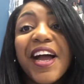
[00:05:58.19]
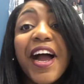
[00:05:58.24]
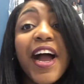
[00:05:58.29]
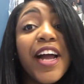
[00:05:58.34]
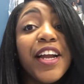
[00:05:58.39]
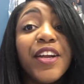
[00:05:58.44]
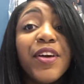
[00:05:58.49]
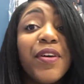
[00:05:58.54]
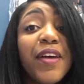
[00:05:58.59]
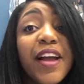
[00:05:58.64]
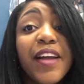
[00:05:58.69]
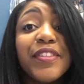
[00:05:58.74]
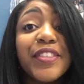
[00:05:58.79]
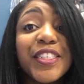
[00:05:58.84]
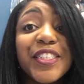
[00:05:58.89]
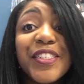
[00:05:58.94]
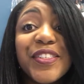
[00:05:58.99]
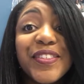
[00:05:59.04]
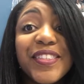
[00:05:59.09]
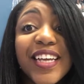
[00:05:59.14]
I don't have
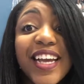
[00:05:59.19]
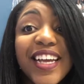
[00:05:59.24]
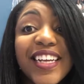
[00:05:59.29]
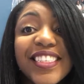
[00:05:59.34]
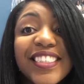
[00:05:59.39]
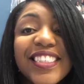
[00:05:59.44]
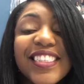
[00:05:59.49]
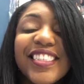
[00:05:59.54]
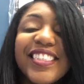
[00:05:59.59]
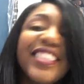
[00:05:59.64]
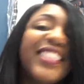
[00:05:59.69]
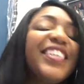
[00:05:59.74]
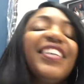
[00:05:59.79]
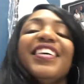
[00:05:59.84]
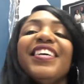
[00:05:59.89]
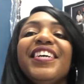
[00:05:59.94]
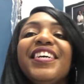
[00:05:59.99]
to do taxes.